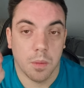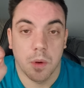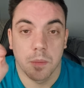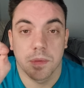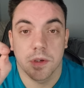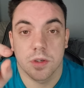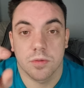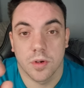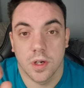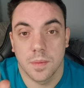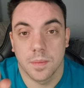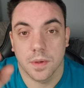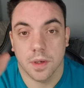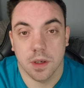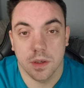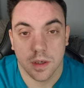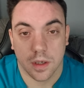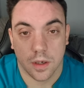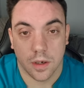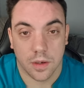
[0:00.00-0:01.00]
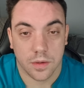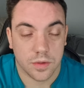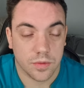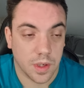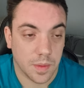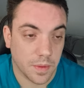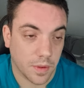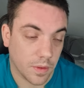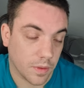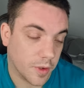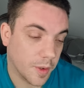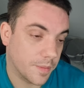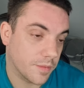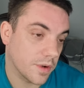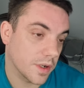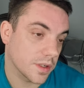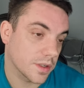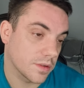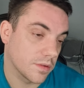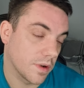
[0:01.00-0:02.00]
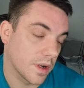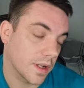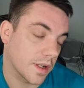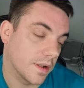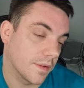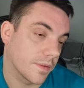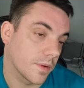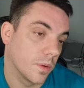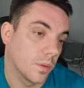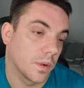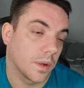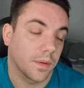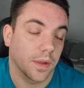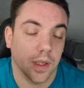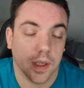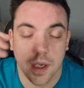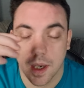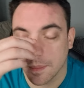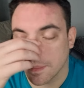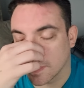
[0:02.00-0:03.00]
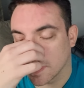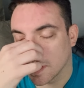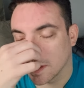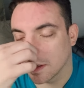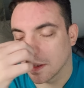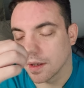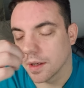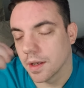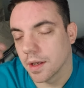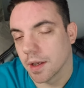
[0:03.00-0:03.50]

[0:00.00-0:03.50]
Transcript: won't be streaming because I can't stream. I've got a copyright strike. I've called up the company